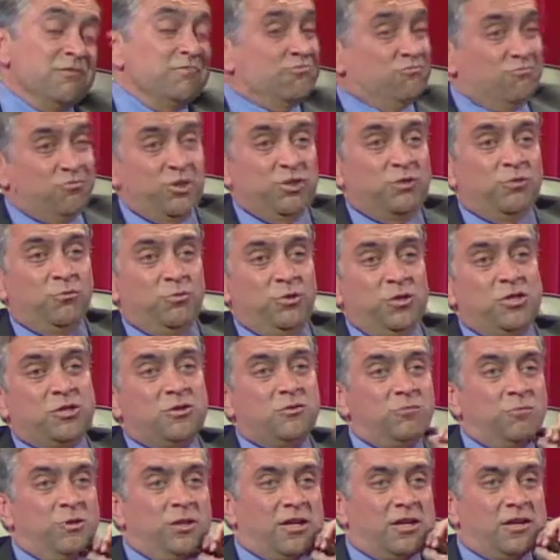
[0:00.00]
with which
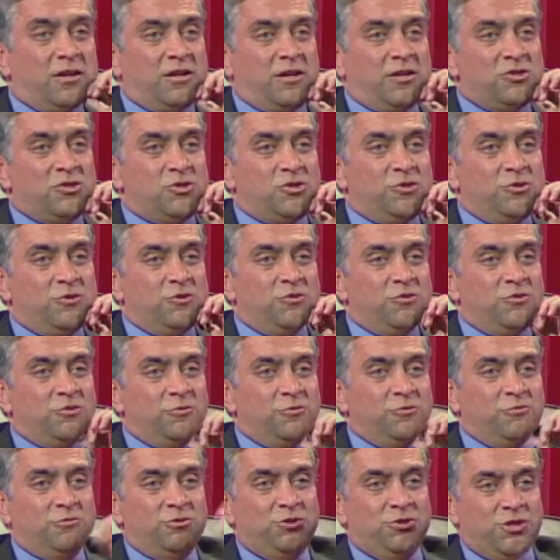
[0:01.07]
we can continue
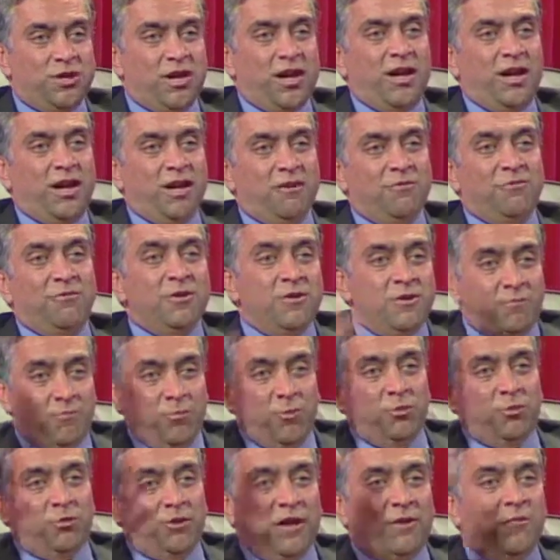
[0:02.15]
to drive
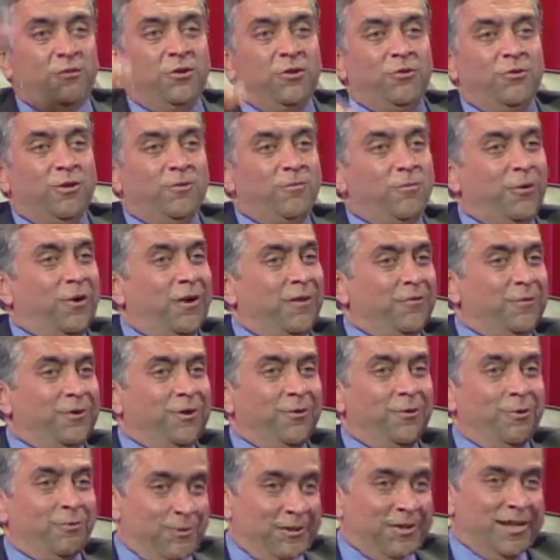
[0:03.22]
both revenue and profit
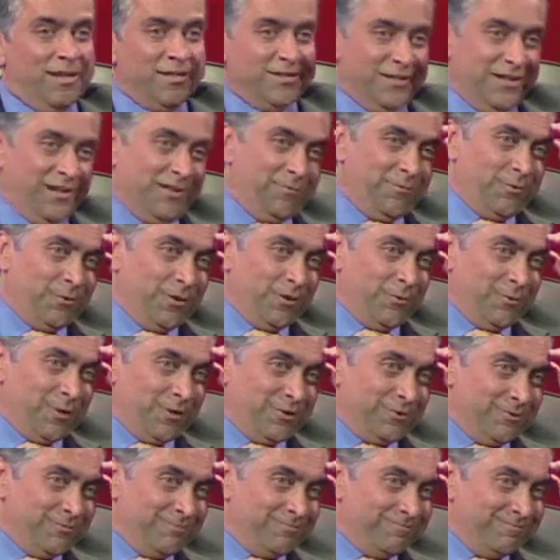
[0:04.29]
growth. But thanks again for the
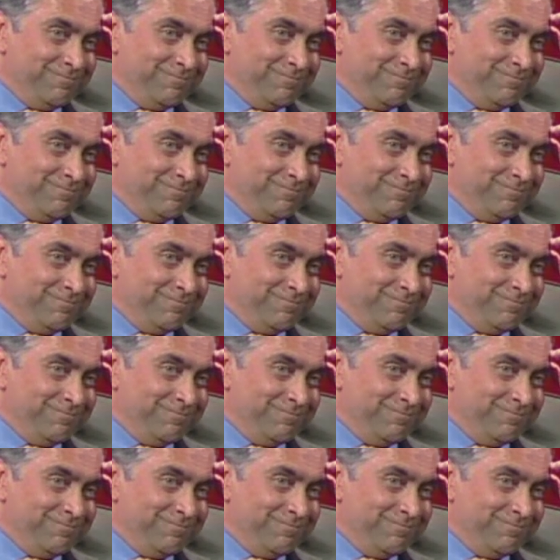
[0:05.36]
question.